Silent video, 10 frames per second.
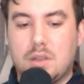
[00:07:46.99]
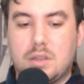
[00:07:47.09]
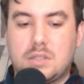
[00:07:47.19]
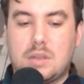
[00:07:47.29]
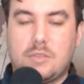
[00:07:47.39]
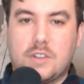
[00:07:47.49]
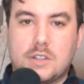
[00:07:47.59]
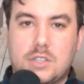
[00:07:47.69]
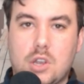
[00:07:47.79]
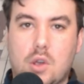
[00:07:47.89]
some of your
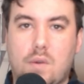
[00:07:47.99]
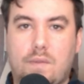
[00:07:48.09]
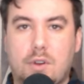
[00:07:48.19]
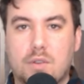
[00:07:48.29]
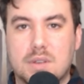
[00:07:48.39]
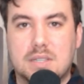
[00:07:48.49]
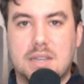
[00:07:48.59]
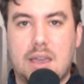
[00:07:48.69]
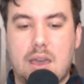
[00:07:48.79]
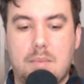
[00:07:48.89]
stone for
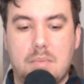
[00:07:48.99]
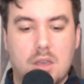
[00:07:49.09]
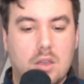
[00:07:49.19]
USDM